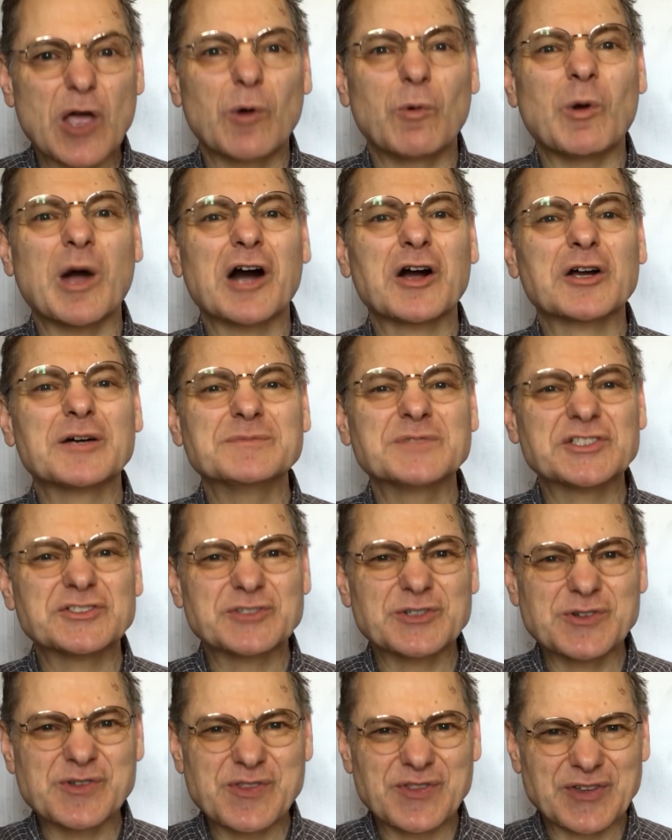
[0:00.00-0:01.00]
Welcome to
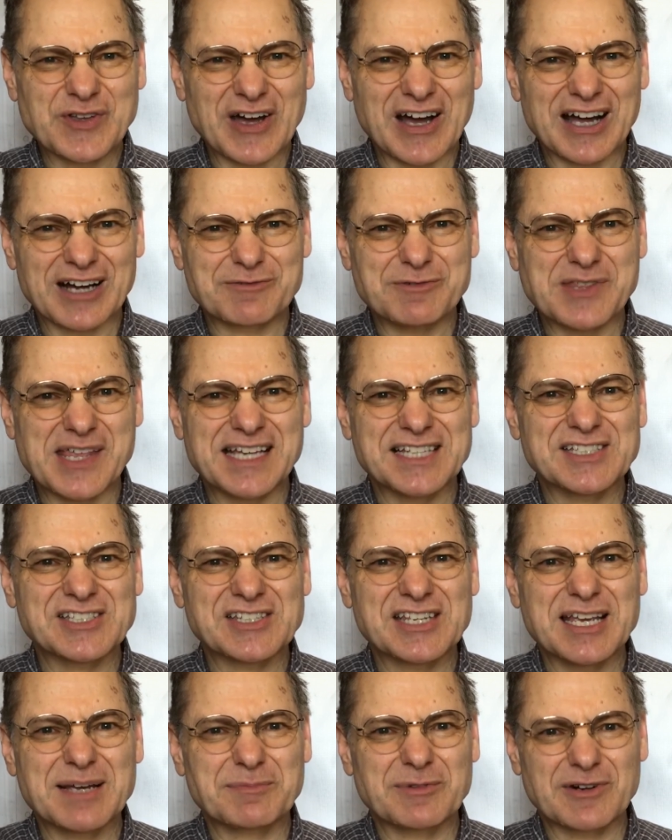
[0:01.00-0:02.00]
Truth Talk with Ed
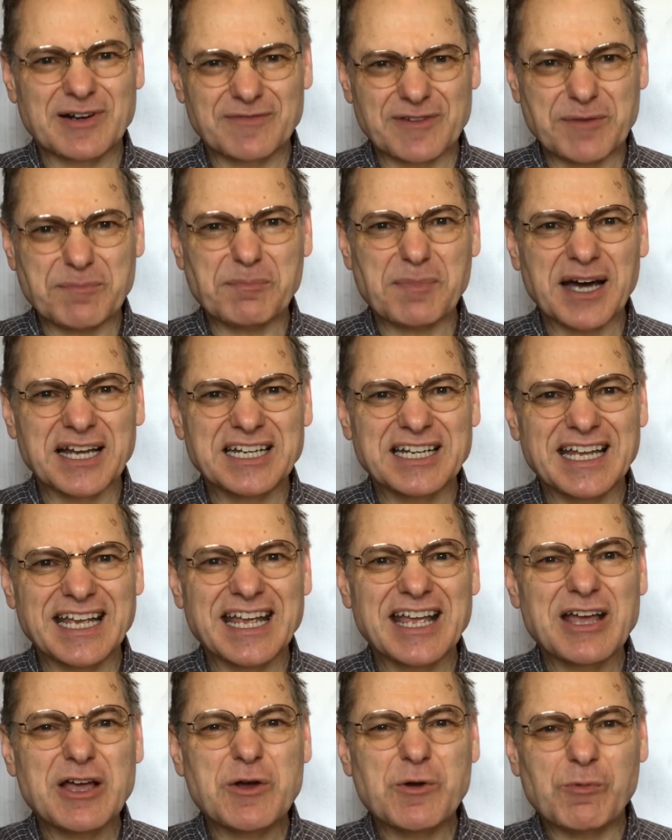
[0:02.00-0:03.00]
Skipper every
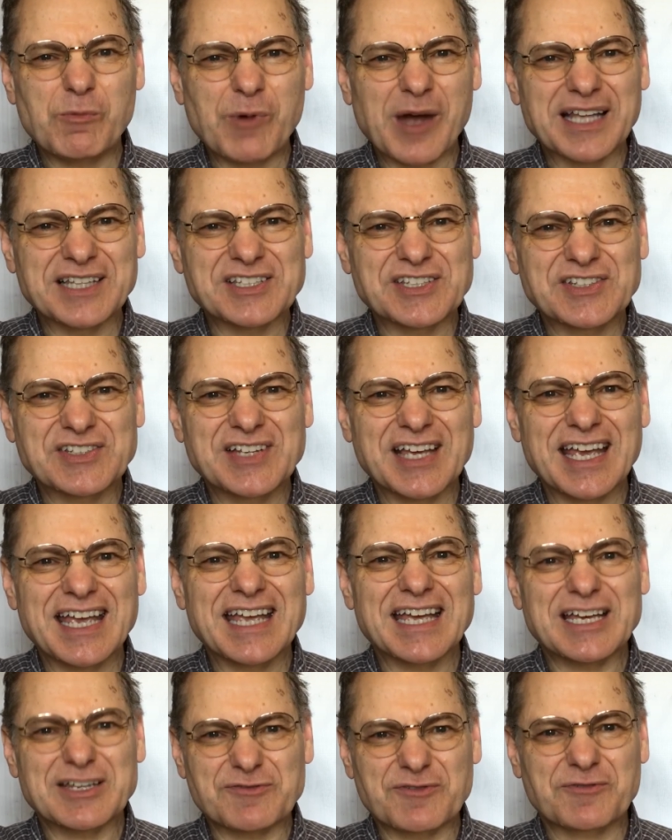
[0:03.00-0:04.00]
Monday,
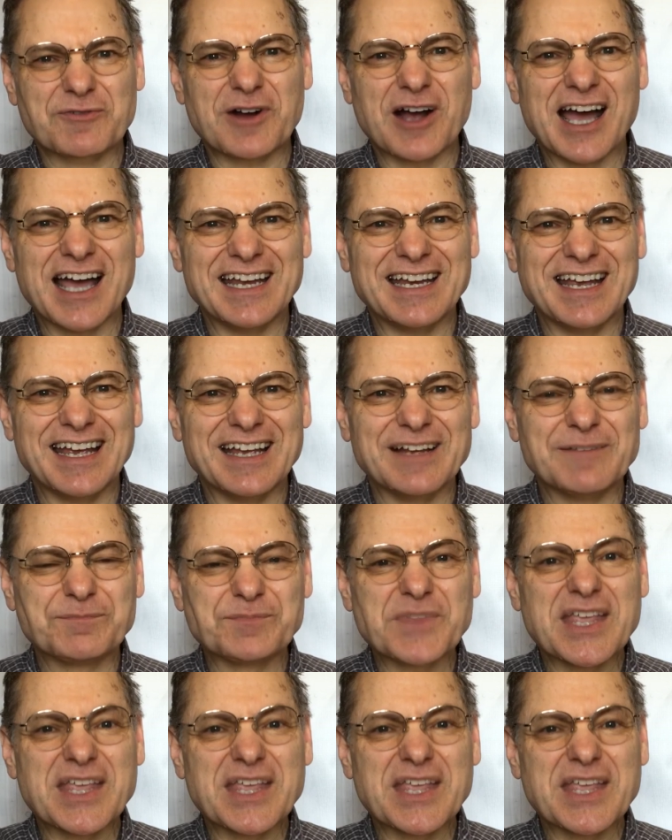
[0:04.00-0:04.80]
Wednesday, and Friday.